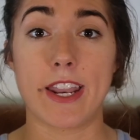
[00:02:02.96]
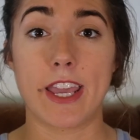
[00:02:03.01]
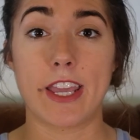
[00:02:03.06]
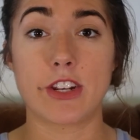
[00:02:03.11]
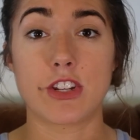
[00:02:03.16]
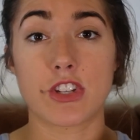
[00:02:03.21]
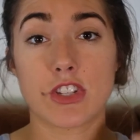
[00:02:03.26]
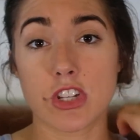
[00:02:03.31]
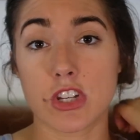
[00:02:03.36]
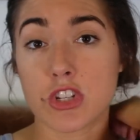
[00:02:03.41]

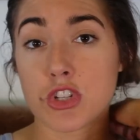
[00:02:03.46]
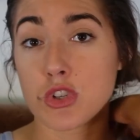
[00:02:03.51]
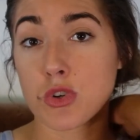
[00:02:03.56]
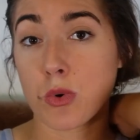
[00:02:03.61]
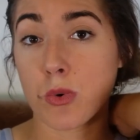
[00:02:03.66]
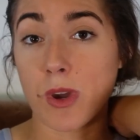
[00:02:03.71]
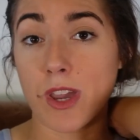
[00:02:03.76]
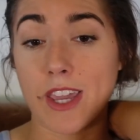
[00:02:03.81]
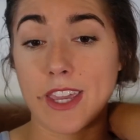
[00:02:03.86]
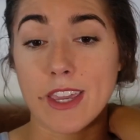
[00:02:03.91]
and just
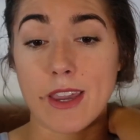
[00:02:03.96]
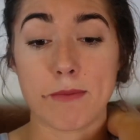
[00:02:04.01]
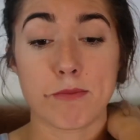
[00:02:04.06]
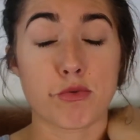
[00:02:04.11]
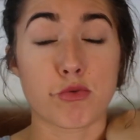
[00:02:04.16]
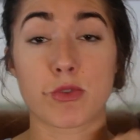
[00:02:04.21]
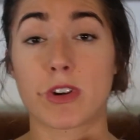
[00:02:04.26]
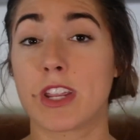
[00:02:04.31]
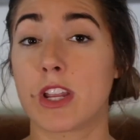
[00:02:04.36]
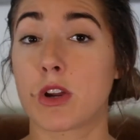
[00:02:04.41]
enjoying
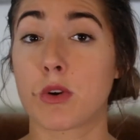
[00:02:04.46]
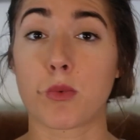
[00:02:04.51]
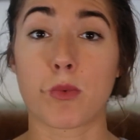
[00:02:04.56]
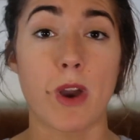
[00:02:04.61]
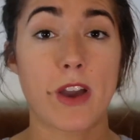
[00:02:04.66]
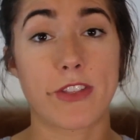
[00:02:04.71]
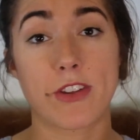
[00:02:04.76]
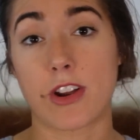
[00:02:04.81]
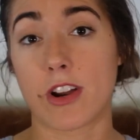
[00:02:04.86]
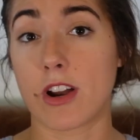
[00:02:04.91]
prettier
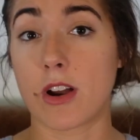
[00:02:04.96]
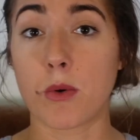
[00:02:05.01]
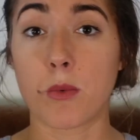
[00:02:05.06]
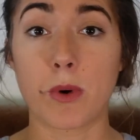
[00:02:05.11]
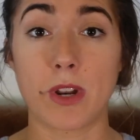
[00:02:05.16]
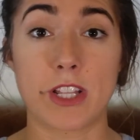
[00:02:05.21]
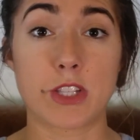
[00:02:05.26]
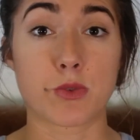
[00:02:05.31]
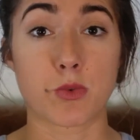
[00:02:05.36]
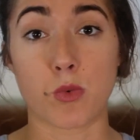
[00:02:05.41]
weather
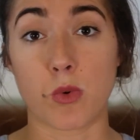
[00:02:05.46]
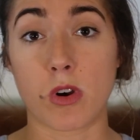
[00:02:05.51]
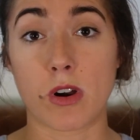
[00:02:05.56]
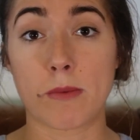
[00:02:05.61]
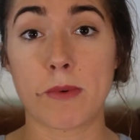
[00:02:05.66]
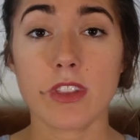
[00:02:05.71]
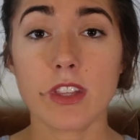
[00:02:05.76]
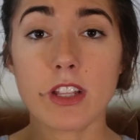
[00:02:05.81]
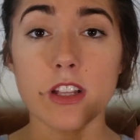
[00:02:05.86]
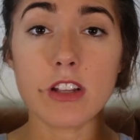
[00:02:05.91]
when it's
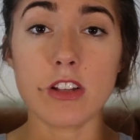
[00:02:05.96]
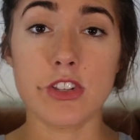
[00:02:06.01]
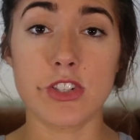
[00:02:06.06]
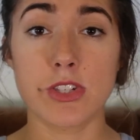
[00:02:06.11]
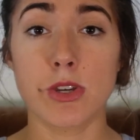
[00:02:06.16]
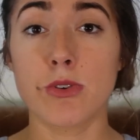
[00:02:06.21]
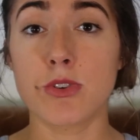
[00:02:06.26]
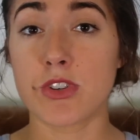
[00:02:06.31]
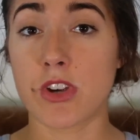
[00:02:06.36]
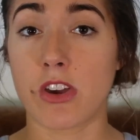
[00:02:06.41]
warm.
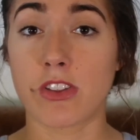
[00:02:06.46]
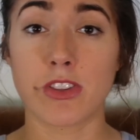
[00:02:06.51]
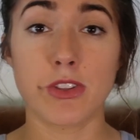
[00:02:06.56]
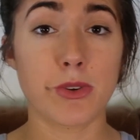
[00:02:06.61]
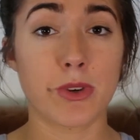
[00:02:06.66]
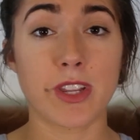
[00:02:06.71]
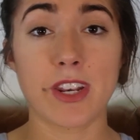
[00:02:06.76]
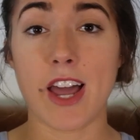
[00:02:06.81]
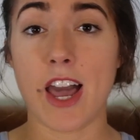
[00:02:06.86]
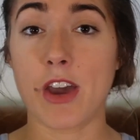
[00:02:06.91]
So John
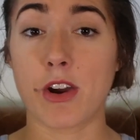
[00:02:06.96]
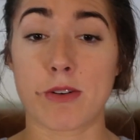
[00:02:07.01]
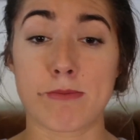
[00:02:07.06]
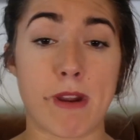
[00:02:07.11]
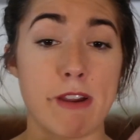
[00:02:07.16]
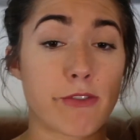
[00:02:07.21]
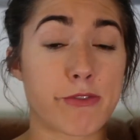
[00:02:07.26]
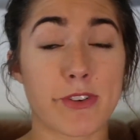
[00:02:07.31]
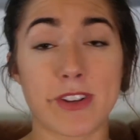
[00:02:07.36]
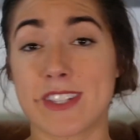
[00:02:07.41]
Luke and I, or
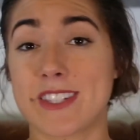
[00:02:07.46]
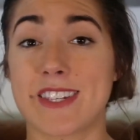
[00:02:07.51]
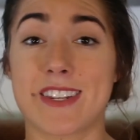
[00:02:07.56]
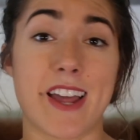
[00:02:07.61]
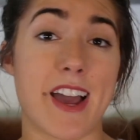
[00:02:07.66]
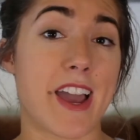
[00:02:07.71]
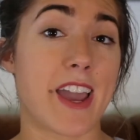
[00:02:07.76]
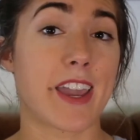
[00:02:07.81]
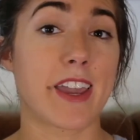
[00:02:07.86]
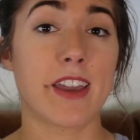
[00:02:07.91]
my friends and
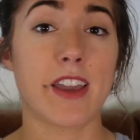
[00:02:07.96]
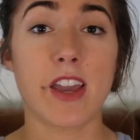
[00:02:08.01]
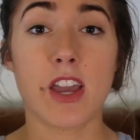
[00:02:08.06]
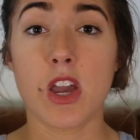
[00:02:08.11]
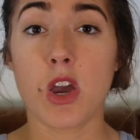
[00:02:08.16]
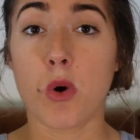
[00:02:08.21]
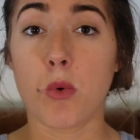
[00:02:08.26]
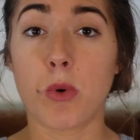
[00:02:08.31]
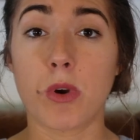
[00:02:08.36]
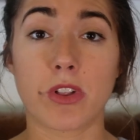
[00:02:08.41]
I,
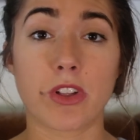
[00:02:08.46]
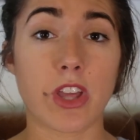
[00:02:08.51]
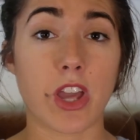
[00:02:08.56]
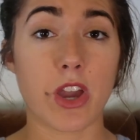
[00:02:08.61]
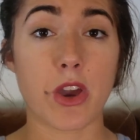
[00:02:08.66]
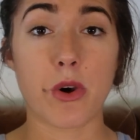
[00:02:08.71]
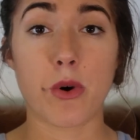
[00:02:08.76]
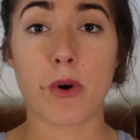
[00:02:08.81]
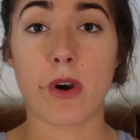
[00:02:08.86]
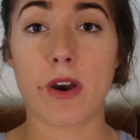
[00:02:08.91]
will
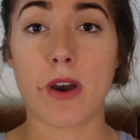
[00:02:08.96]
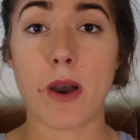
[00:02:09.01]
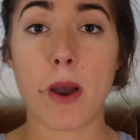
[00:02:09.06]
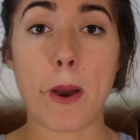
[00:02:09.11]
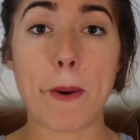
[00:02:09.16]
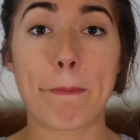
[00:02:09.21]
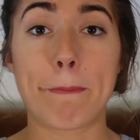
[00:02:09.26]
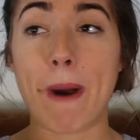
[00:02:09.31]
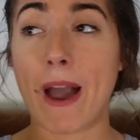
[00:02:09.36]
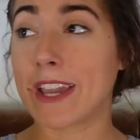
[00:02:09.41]
go
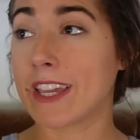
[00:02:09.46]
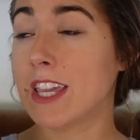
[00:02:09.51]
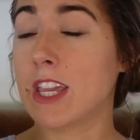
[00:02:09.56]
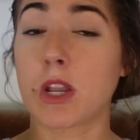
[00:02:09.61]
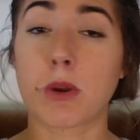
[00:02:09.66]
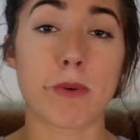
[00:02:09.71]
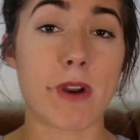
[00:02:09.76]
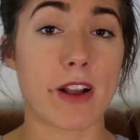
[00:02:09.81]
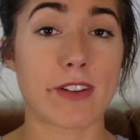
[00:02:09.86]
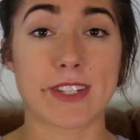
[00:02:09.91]

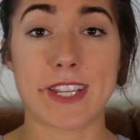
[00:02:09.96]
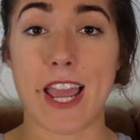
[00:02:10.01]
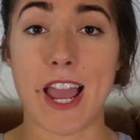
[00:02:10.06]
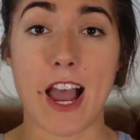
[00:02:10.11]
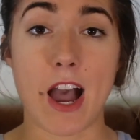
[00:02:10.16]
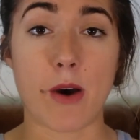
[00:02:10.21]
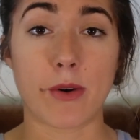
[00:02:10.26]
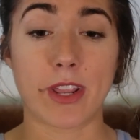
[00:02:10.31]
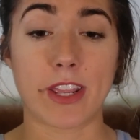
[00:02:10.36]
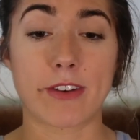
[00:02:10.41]
biking around
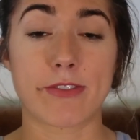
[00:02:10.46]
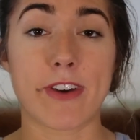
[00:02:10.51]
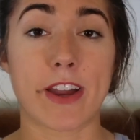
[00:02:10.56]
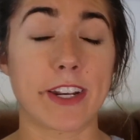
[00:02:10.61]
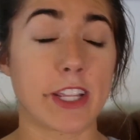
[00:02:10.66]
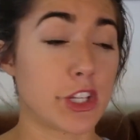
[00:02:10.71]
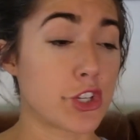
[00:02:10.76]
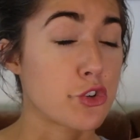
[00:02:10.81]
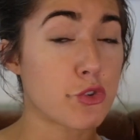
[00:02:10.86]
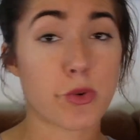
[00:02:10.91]
town and
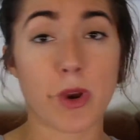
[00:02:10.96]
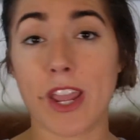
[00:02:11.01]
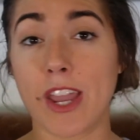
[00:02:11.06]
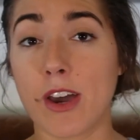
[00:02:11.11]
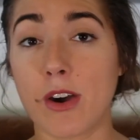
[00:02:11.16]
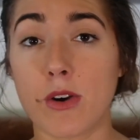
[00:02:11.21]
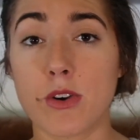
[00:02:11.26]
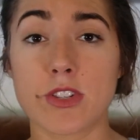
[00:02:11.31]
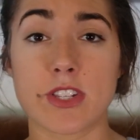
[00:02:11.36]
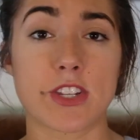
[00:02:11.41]
finding
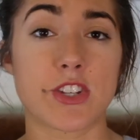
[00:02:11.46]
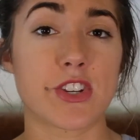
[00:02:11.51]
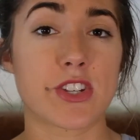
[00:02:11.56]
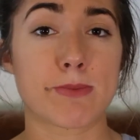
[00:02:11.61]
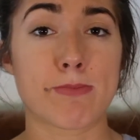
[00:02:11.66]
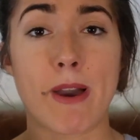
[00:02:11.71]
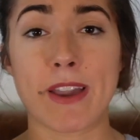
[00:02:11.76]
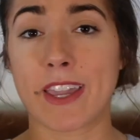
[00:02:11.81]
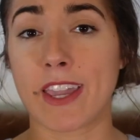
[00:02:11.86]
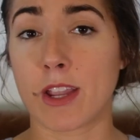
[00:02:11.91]
trails and
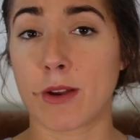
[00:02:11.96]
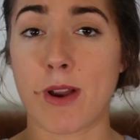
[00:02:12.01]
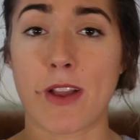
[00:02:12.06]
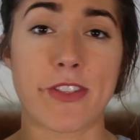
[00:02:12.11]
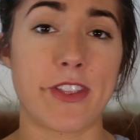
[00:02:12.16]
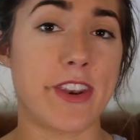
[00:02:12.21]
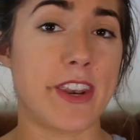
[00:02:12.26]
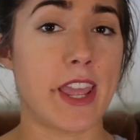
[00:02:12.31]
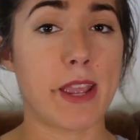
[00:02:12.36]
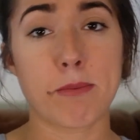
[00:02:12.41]
just biking around
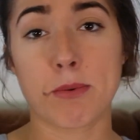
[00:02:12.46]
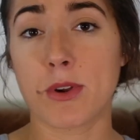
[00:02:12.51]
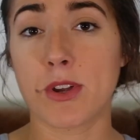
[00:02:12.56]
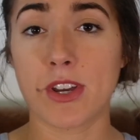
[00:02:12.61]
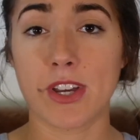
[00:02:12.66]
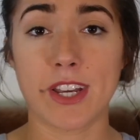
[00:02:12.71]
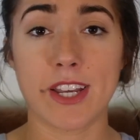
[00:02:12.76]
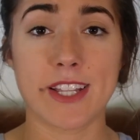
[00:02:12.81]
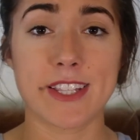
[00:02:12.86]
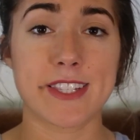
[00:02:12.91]
the
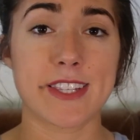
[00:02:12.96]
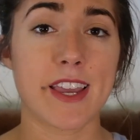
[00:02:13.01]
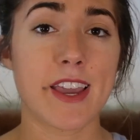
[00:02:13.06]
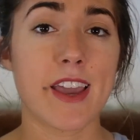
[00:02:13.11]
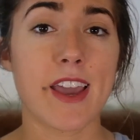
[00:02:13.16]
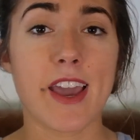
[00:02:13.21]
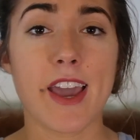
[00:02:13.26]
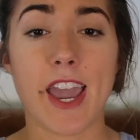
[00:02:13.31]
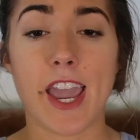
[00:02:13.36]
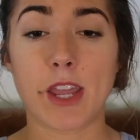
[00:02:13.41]
neighborhoods
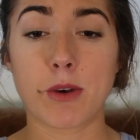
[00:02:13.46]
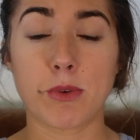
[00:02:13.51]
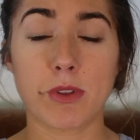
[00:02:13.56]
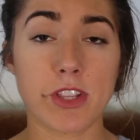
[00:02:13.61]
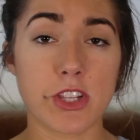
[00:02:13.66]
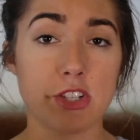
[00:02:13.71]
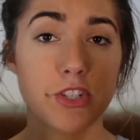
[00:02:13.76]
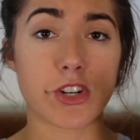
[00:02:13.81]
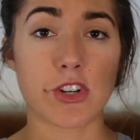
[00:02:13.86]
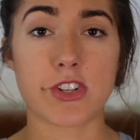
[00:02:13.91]
and
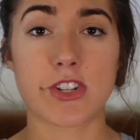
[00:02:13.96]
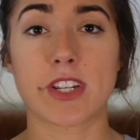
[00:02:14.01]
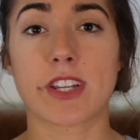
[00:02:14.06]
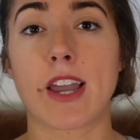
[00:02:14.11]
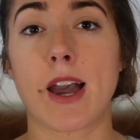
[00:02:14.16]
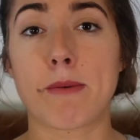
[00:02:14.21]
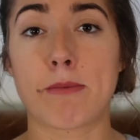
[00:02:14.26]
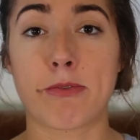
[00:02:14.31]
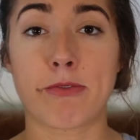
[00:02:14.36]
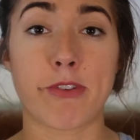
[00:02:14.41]
really searching
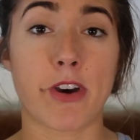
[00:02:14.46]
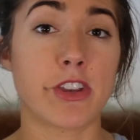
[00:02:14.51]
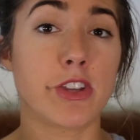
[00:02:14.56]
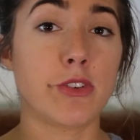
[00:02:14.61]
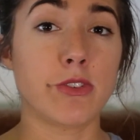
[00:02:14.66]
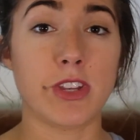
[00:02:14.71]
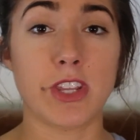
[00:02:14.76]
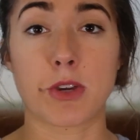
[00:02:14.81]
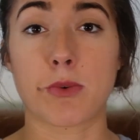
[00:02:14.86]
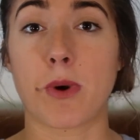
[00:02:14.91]
up fun,
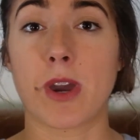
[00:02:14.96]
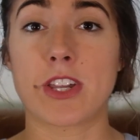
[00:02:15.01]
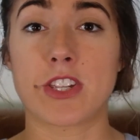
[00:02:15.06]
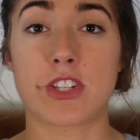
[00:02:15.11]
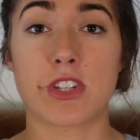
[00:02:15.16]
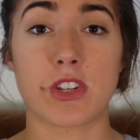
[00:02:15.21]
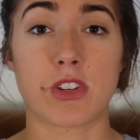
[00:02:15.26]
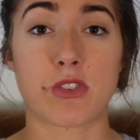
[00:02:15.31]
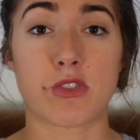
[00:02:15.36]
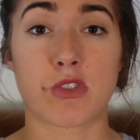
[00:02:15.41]
unique
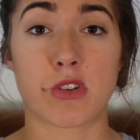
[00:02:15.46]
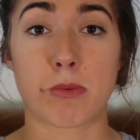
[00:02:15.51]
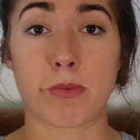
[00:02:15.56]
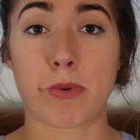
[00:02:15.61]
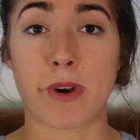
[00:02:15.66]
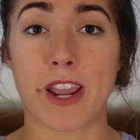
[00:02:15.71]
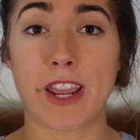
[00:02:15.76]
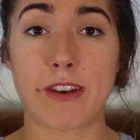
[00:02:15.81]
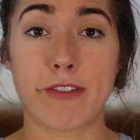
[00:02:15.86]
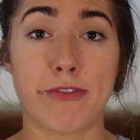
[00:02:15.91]
ways to
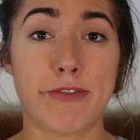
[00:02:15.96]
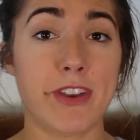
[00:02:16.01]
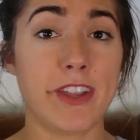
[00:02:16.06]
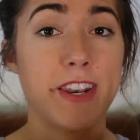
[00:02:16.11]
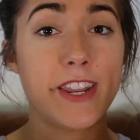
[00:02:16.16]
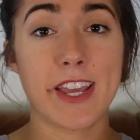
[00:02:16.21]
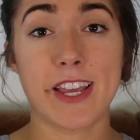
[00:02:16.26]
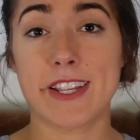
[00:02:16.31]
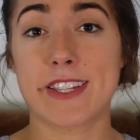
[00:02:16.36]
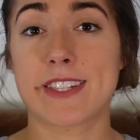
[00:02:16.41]
incorporate
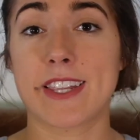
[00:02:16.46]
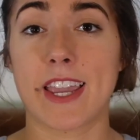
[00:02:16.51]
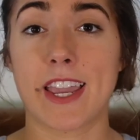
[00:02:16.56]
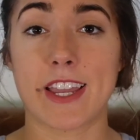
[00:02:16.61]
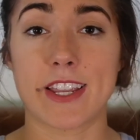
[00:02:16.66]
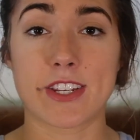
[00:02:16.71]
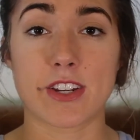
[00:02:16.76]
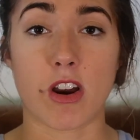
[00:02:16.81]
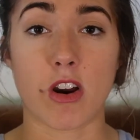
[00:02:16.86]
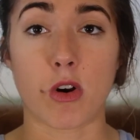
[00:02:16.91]
fitness
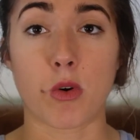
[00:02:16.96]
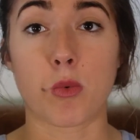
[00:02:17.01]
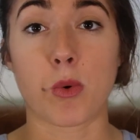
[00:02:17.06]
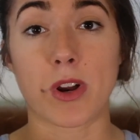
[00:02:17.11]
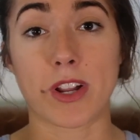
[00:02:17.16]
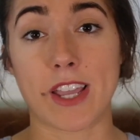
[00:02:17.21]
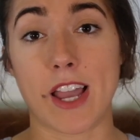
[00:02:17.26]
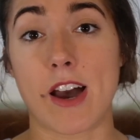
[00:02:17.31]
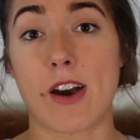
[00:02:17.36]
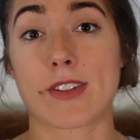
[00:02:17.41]
and our
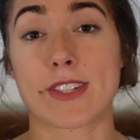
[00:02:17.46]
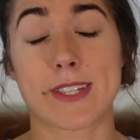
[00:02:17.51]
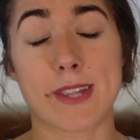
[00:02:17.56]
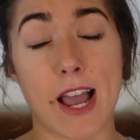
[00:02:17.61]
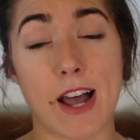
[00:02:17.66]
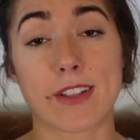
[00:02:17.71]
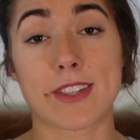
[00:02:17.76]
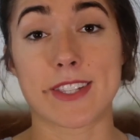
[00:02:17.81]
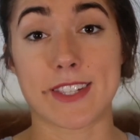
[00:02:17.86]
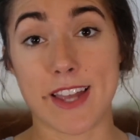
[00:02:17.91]
workouts
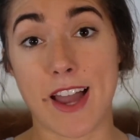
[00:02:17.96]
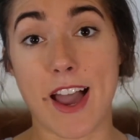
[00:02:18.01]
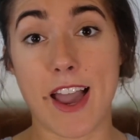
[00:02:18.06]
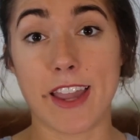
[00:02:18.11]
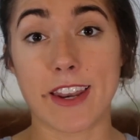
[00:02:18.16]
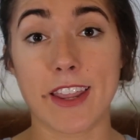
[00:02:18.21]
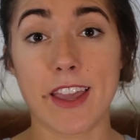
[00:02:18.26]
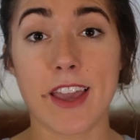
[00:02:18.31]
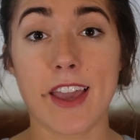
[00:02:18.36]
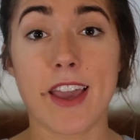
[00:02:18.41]

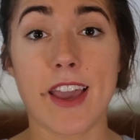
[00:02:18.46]
outside.